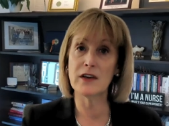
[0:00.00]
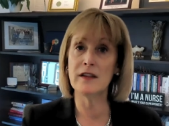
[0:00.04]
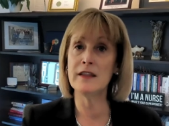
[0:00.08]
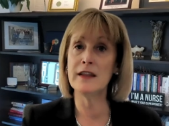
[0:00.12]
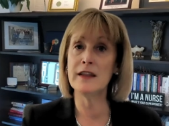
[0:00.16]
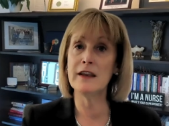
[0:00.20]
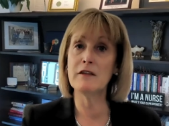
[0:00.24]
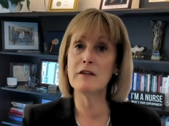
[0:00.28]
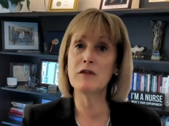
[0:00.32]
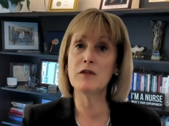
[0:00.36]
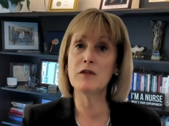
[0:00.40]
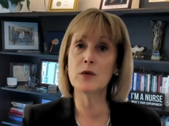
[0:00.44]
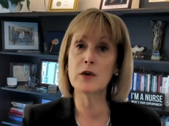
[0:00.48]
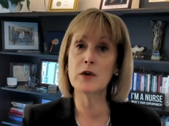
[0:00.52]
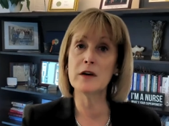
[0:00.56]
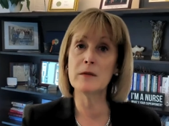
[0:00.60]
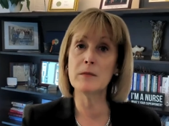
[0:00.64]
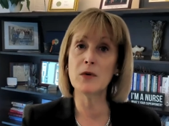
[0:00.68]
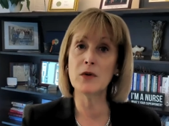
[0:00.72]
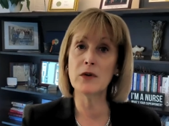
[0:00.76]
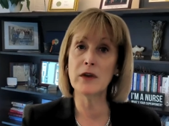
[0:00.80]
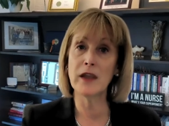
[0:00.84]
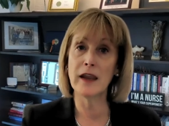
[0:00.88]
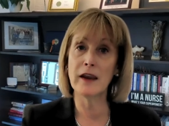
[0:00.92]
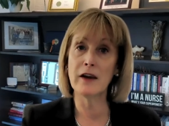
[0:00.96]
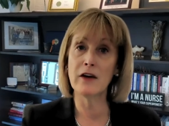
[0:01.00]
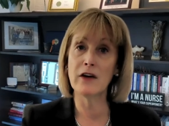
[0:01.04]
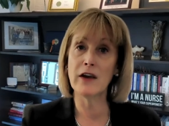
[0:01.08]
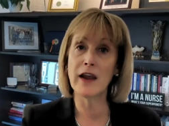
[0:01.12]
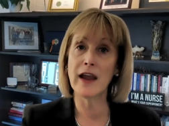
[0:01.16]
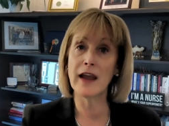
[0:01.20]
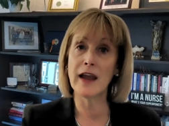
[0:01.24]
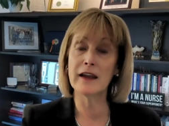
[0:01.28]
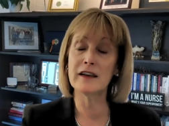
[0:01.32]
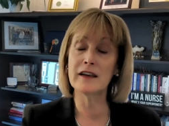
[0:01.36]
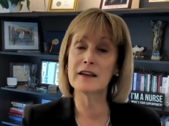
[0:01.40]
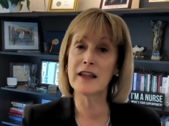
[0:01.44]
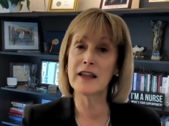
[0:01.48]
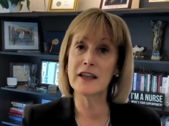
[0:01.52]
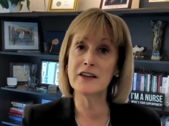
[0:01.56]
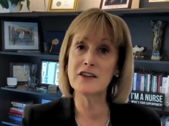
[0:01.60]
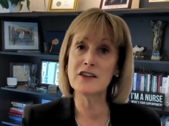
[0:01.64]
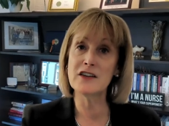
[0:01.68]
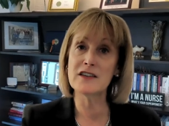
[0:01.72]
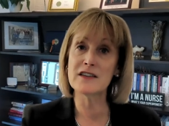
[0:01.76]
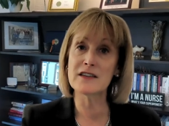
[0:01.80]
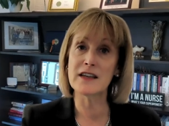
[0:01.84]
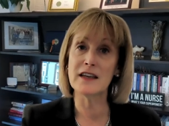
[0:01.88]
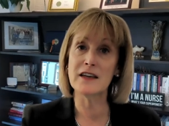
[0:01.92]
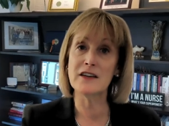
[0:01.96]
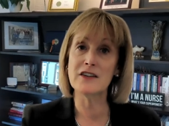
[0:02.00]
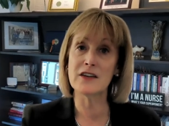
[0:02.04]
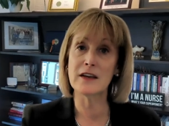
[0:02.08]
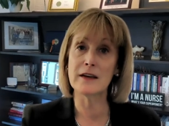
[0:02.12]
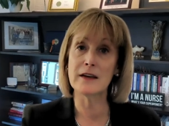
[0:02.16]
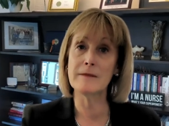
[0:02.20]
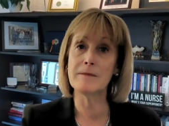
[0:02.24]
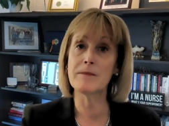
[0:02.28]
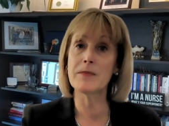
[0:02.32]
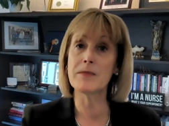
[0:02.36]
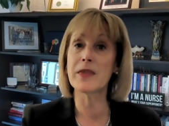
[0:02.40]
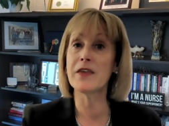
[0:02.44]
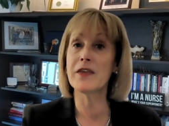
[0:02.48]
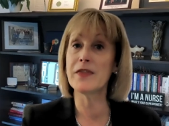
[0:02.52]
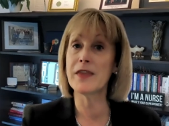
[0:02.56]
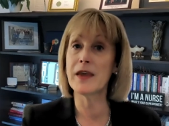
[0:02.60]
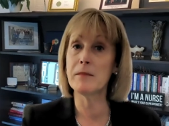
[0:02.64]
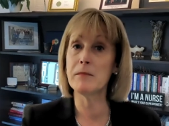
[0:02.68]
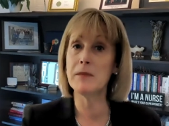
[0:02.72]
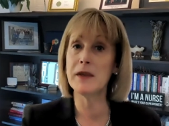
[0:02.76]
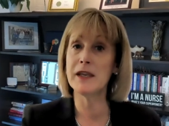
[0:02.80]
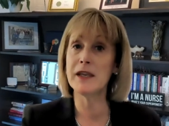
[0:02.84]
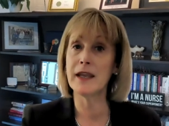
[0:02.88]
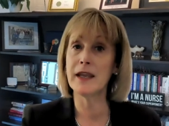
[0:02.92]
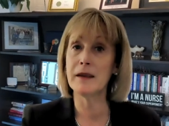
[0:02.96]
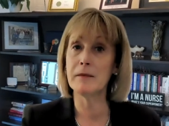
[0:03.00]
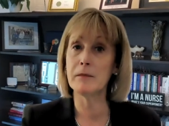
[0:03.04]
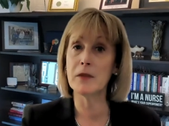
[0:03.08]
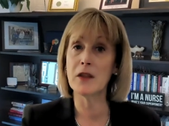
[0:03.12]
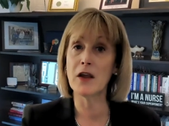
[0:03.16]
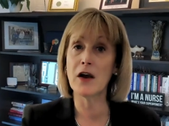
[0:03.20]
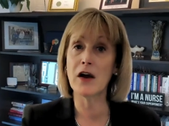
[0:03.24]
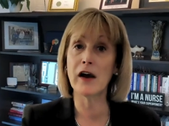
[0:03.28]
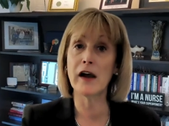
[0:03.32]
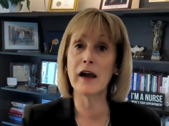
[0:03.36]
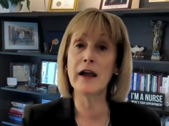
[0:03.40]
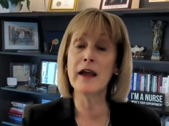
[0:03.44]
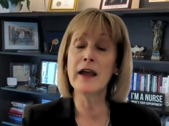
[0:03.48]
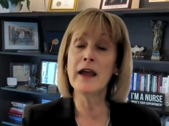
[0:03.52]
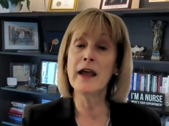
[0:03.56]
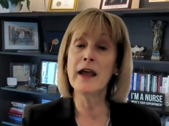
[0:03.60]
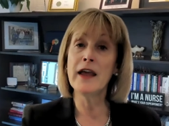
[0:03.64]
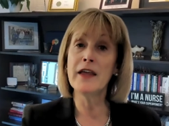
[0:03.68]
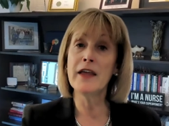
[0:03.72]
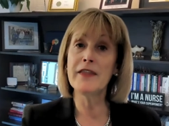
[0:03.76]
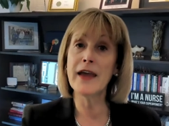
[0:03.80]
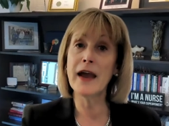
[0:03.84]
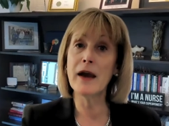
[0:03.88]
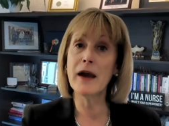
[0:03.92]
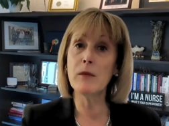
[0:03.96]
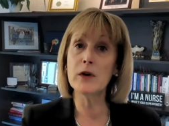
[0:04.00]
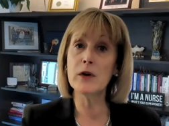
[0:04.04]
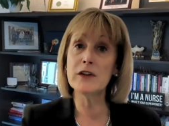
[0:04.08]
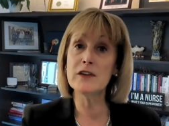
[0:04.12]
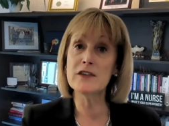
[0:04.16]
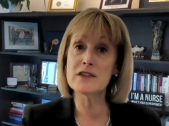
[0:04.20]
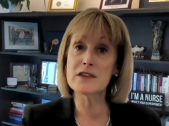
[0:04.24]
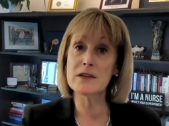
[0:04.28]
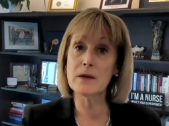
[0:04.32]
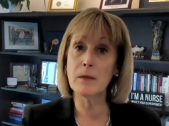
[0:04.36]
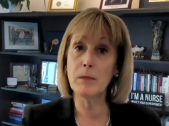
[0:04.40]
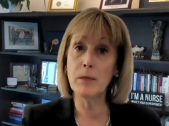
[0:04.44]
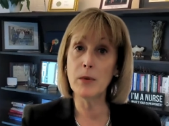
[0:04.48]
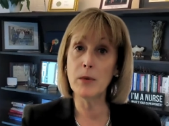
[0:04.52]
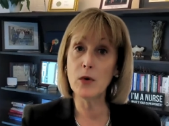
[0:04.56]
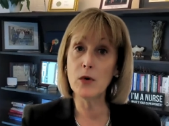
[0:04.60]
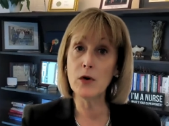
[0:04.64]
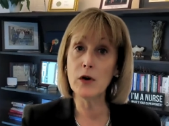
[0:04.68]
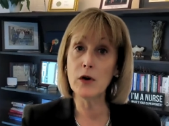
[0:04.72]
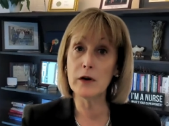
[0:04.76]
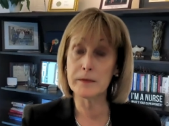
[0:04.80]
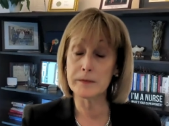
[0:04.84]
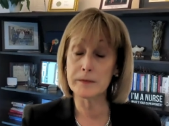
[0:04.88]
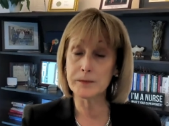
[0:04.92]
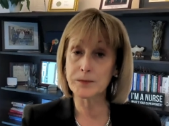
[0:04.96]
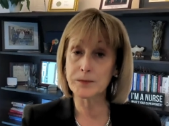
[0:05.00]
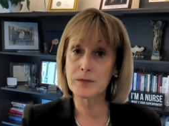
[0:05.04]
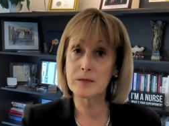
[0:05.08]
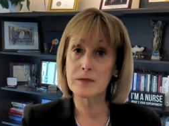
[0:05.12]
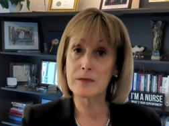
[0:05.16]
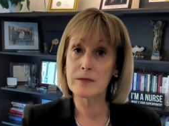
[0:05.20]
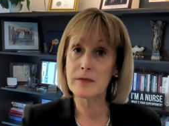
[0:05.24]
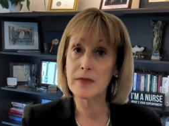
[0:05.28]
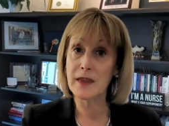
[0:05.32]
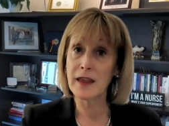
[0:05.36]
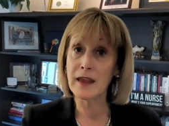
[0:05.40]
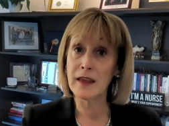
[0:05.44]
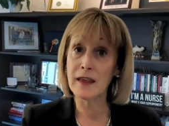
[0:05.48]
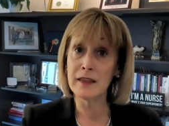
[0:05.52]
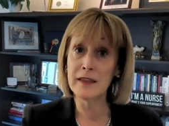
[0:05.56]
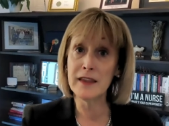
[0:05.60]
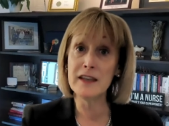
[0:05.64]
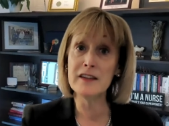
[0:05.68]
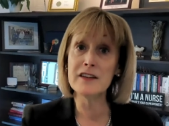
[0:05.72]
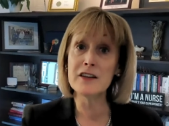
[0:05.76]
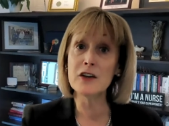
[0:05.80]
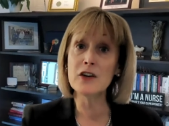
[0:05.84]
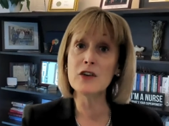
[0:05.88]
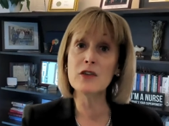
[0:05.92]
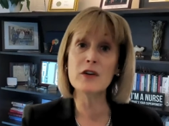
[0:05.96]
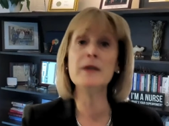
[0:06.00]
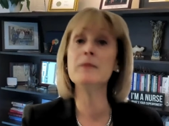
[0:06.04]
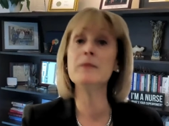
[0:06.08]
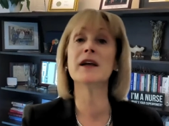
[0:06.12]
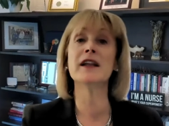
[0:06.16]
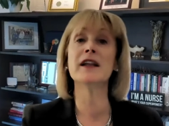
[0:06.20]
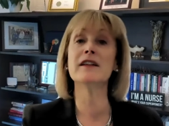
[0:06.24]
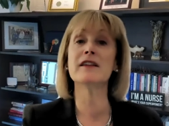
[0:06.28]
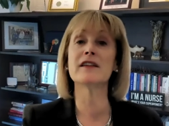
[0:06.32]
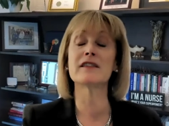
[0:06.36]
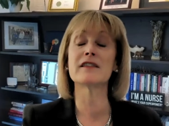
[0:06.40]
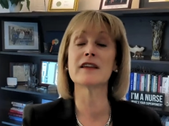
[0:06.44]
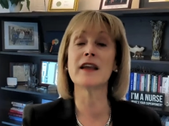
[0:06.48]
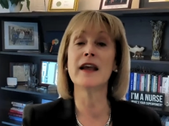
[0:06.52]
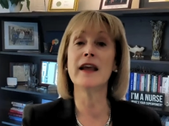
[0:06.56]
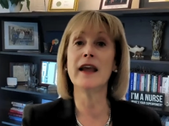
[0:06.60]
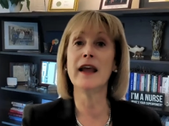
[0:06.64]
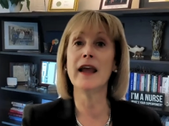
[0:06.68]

in the Affordable Care Act legislation that then became law that would support these agreements,